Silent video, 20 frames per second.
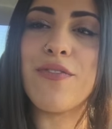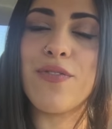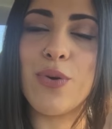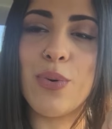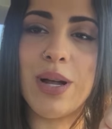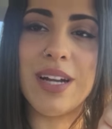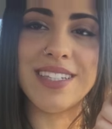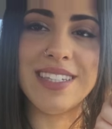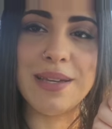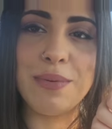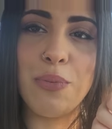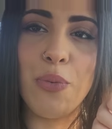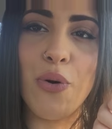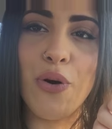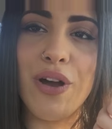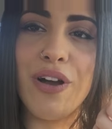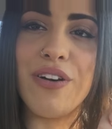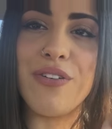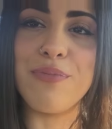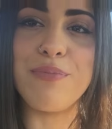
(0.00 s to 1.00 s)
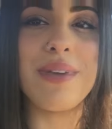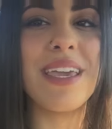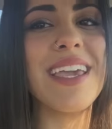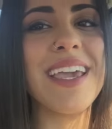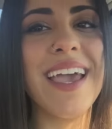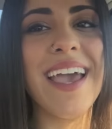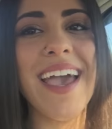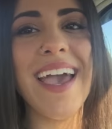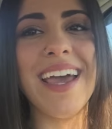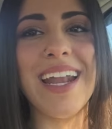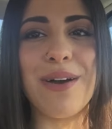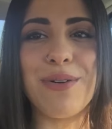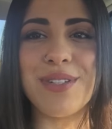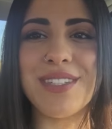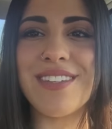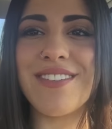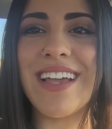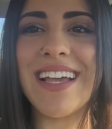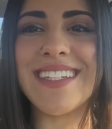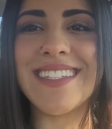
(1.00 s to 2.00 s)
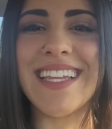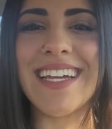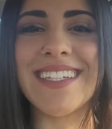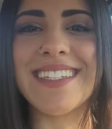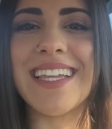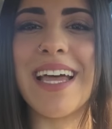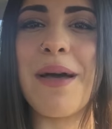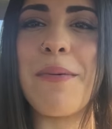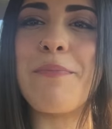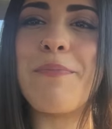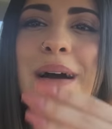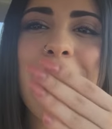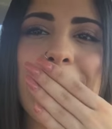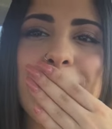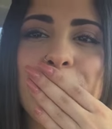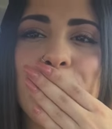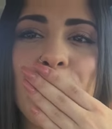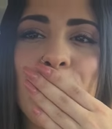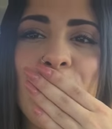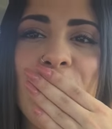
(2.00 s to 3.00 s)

if you want to see more of me and I will see you guys next time bye